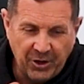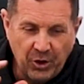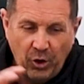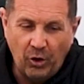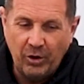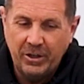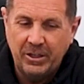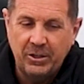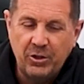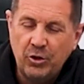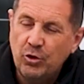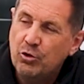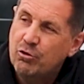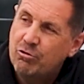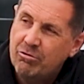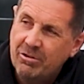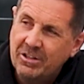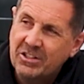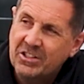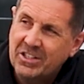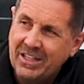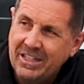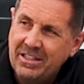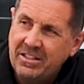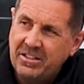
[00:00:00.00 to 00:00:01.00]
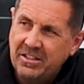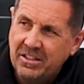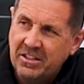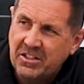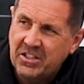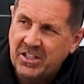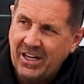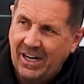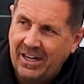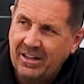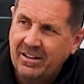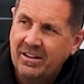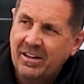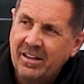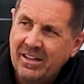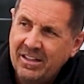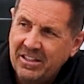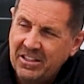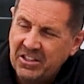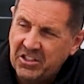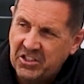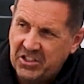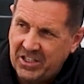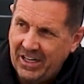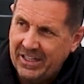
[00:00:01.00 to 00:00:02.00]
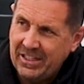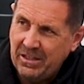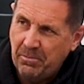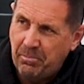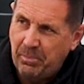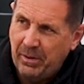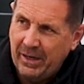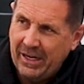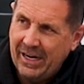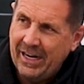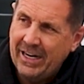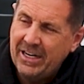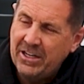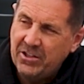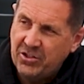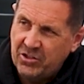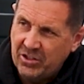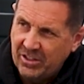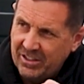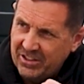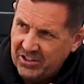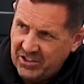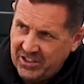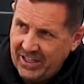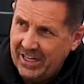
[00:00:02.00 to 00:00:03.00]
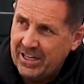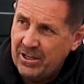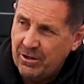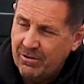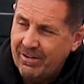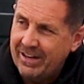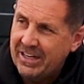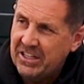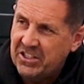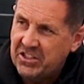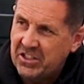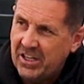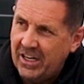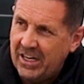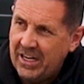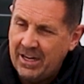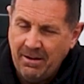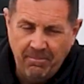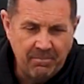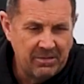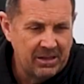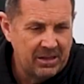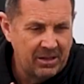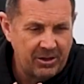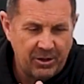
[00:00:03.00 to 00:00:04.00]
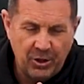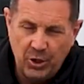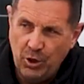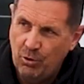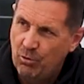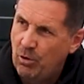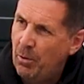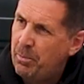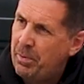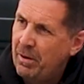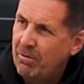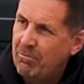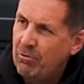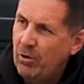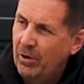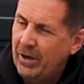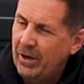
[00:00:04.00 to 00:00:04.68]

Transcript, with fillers: Add all your nutrients into your tank, set your pH, set your EC, you're up and